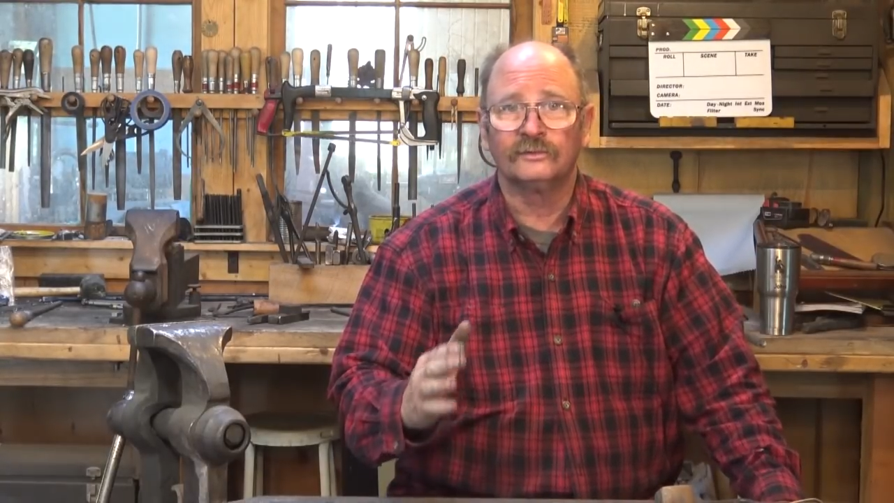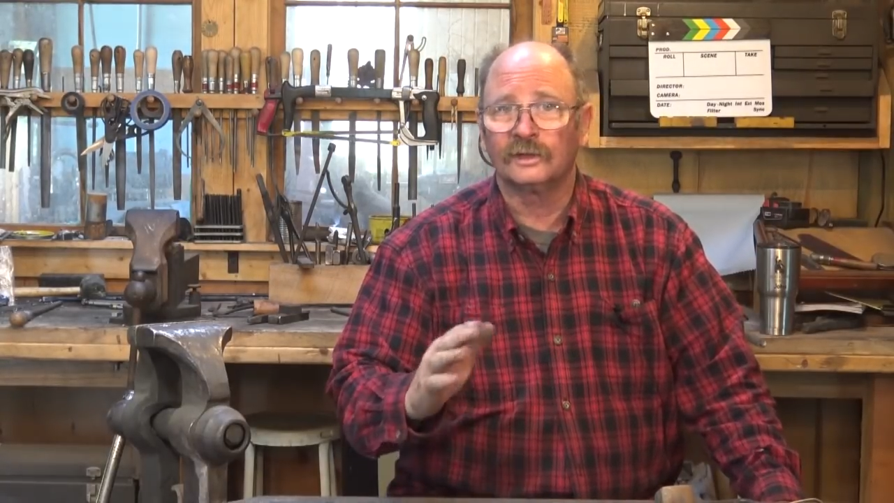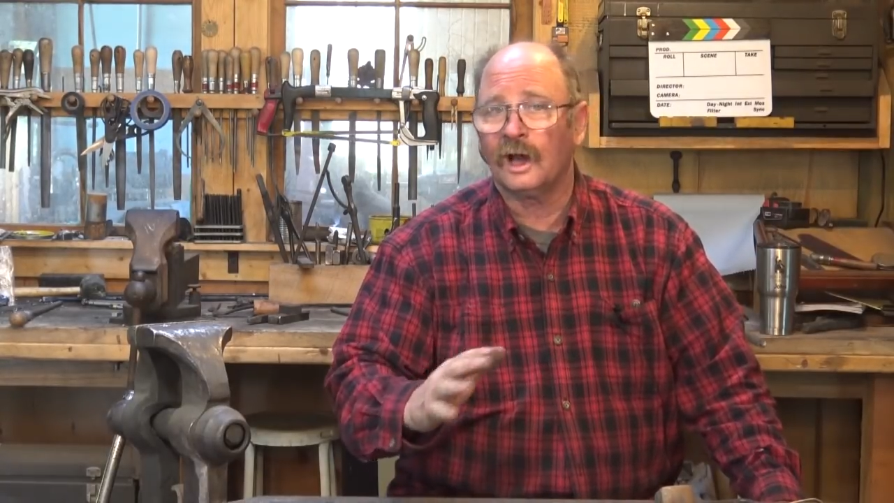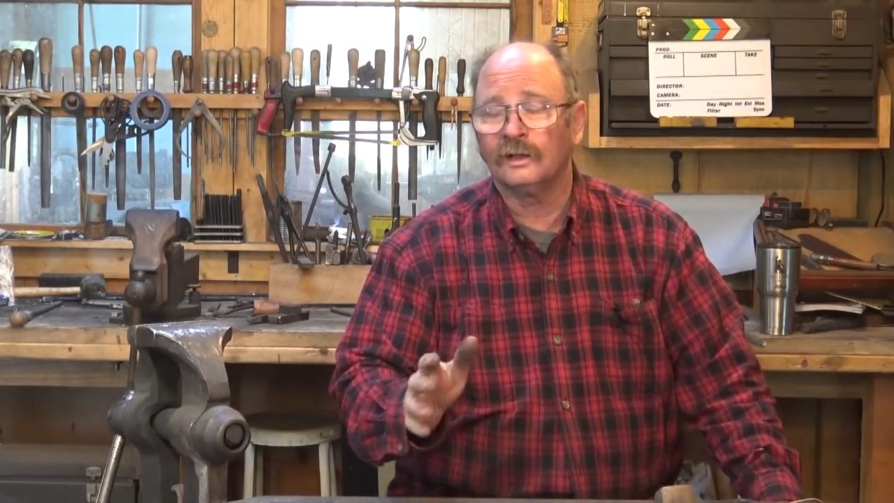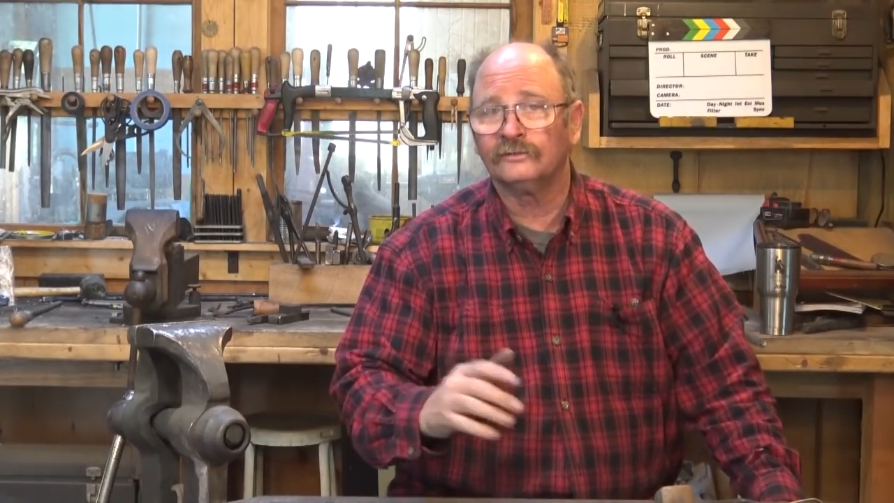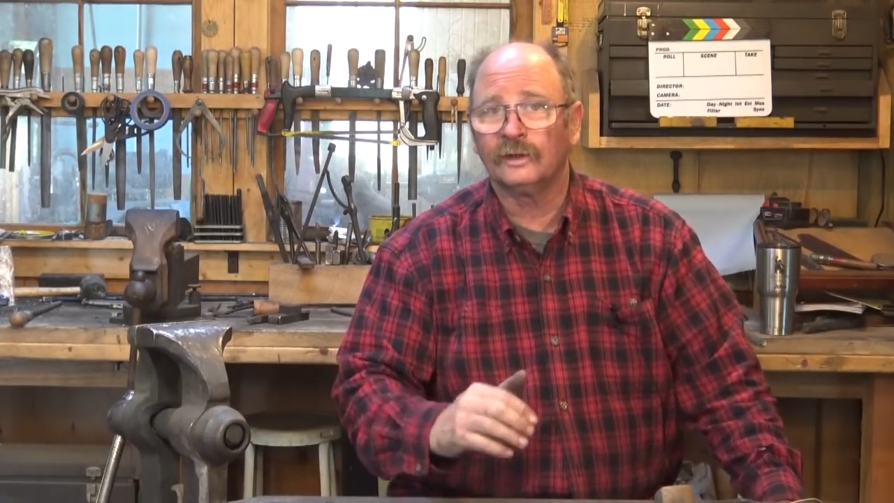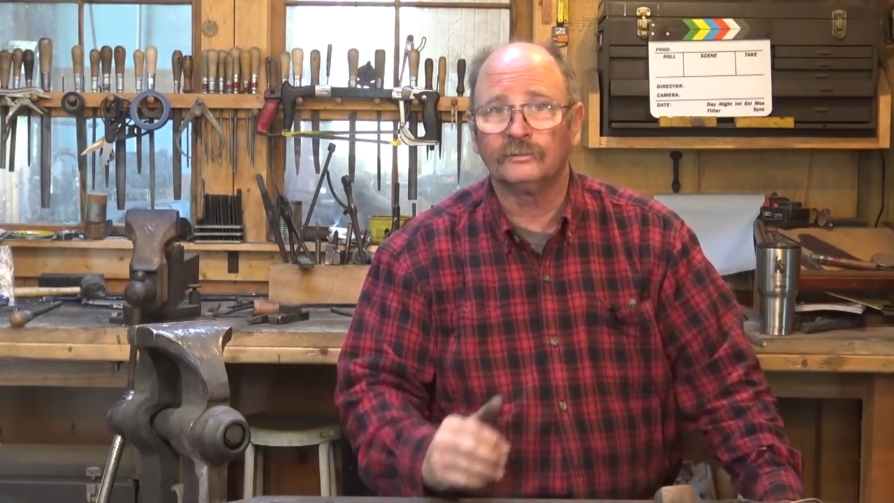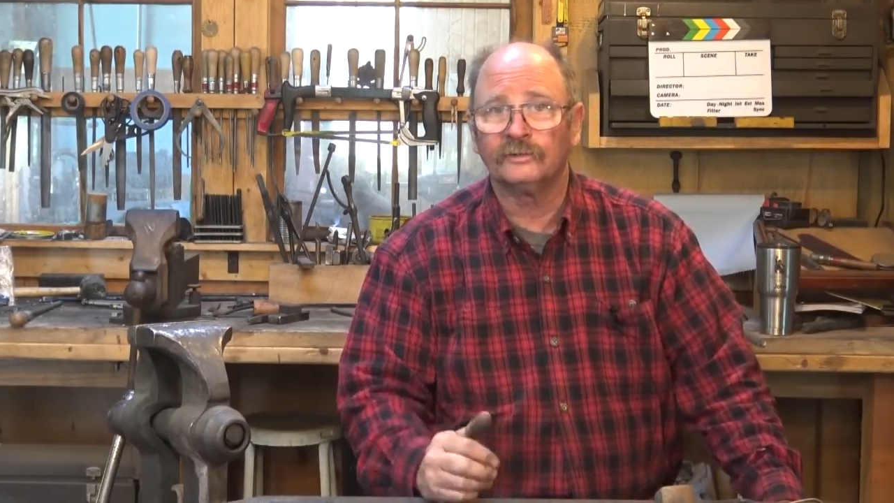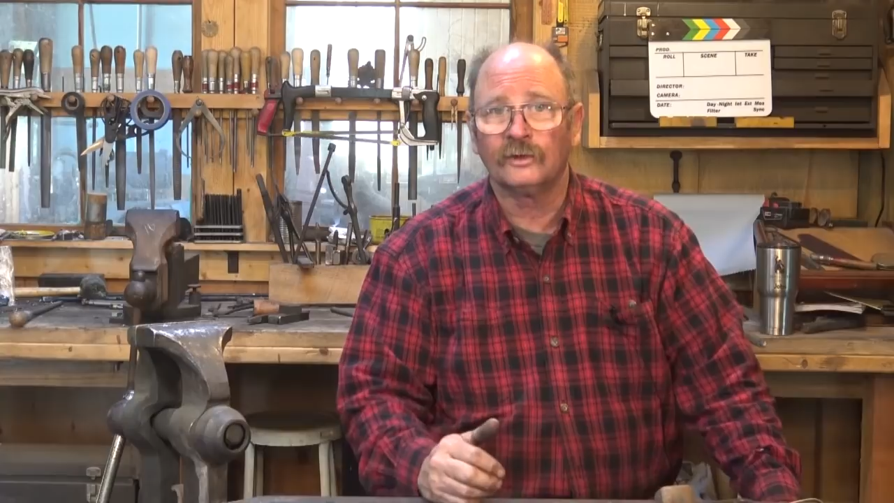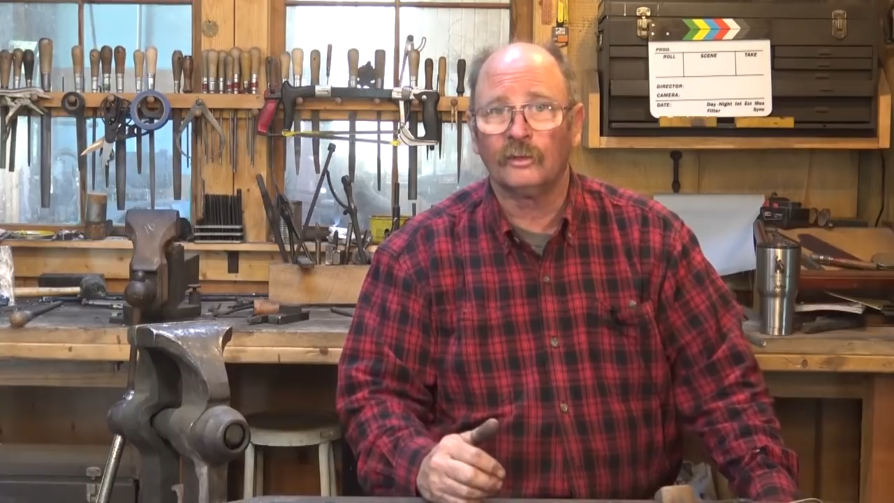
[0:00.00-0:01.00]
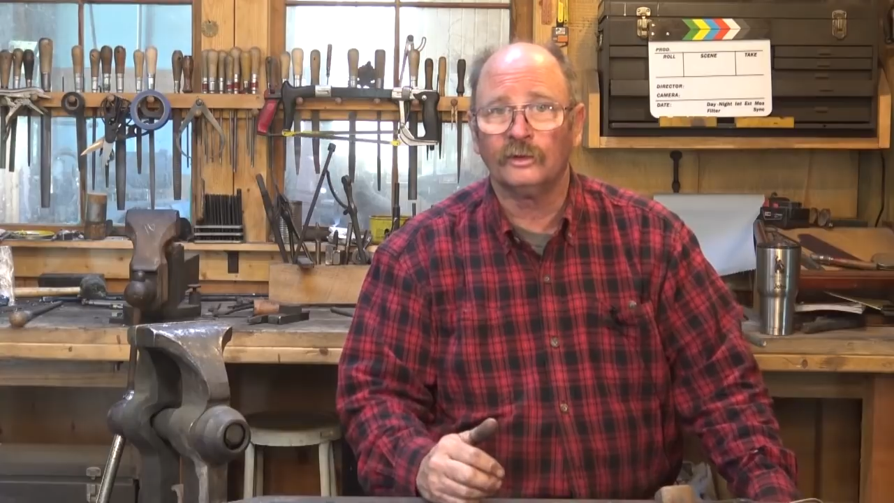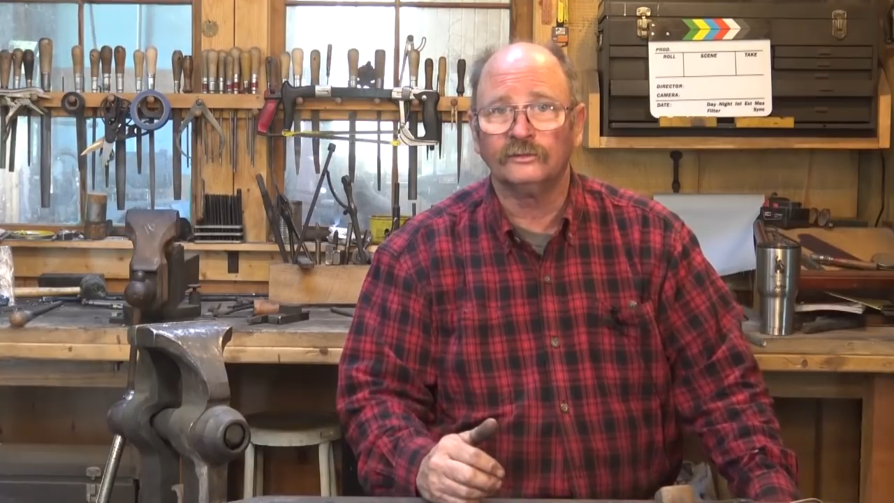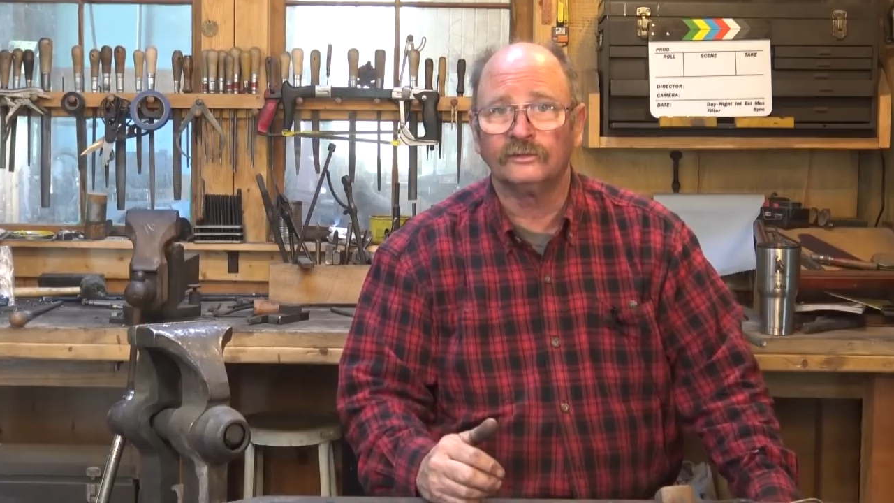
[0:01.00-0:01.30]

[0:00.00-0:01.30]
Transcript: The concept is always